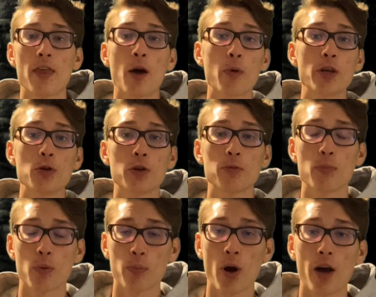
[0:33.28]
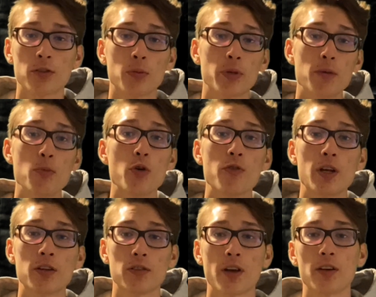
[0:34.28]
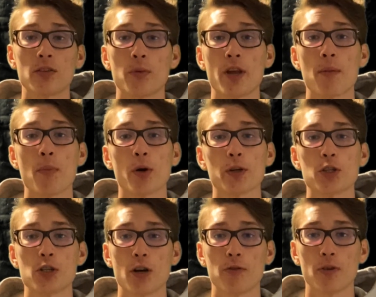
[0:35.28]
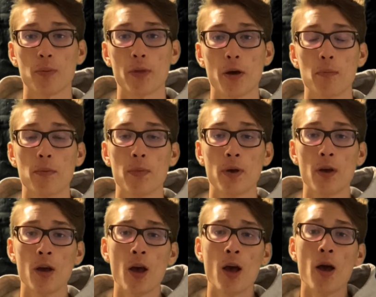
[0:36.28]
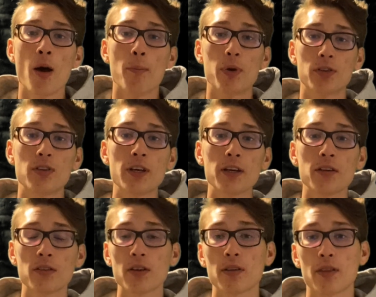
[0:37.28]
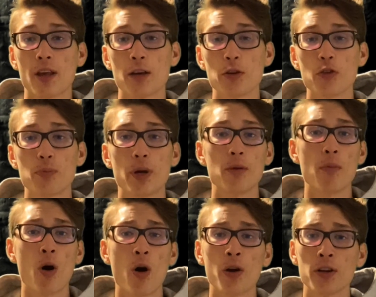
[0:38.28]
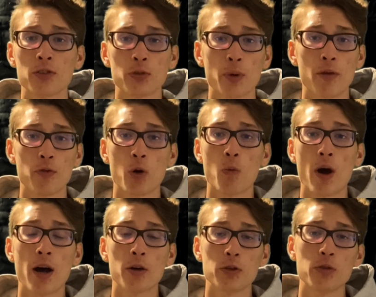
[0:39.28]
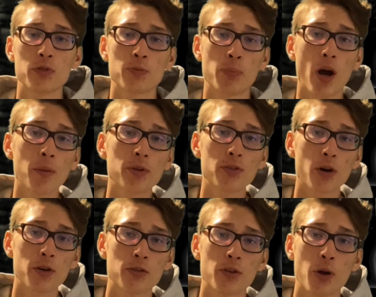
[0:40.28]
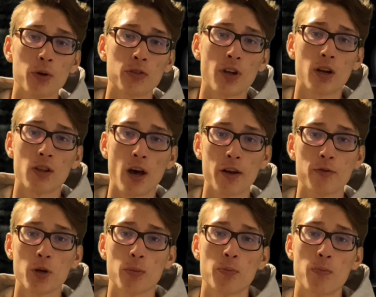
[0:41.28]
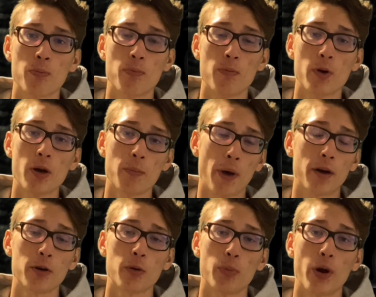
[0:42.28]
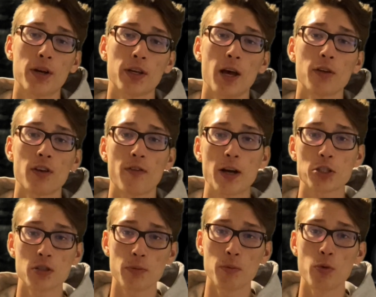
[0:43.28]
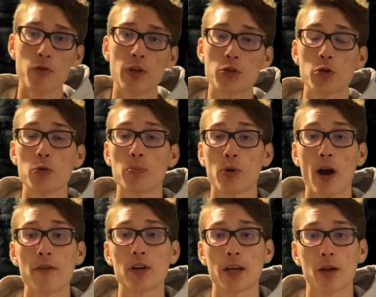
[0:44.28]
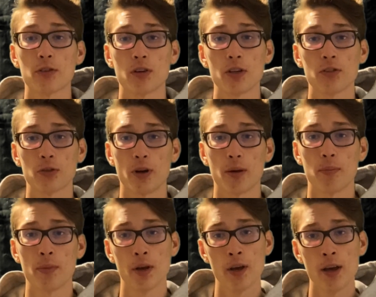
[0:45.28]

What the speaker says: That way you can possibly move in to take some of that market share from them. But seeing as it that you've been on Instagram for a while, you've probably started to notice that a lot of your competitor brand accounts have actually been moving to private accounts on Instagram.